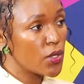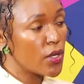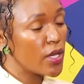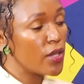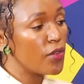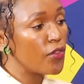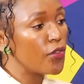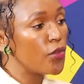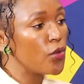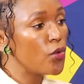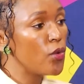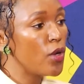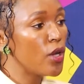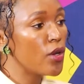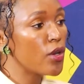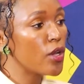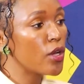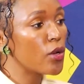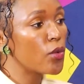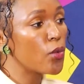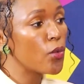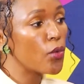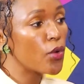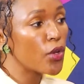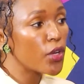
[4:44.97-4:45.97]
So if you are
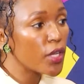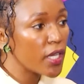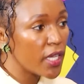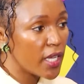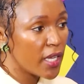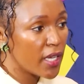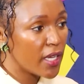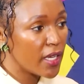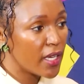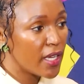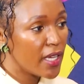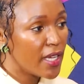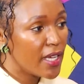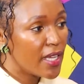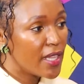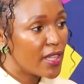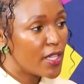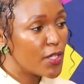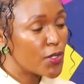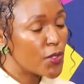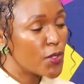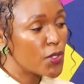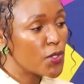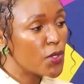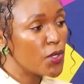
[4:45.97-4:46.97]
not working,
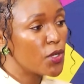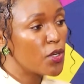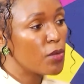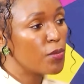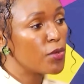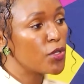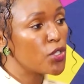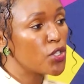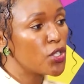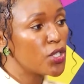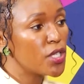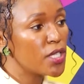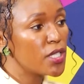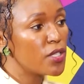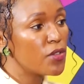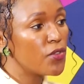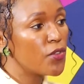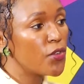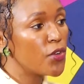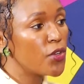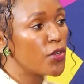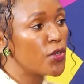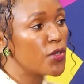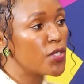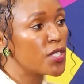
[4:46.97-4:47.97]
there's also an opportunity
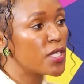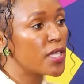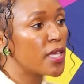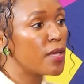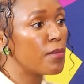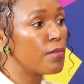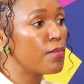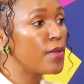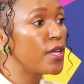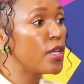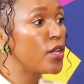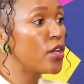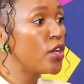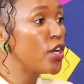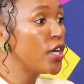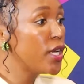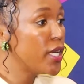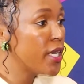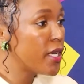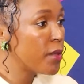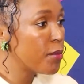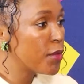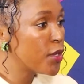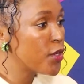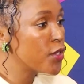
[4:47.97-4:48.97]
for you to then be
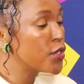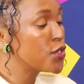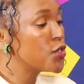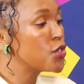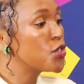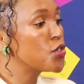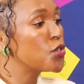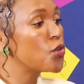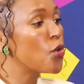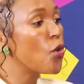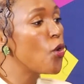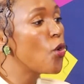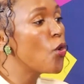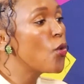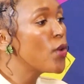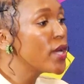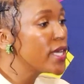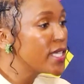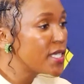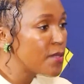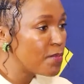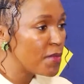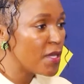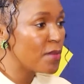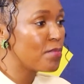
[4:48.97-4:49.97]
learning because you should
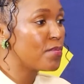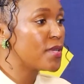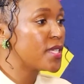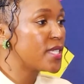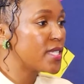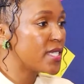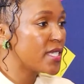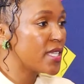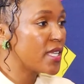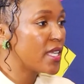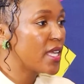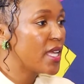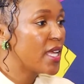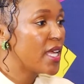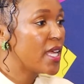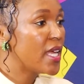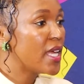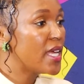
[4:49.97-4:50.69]
always be busy.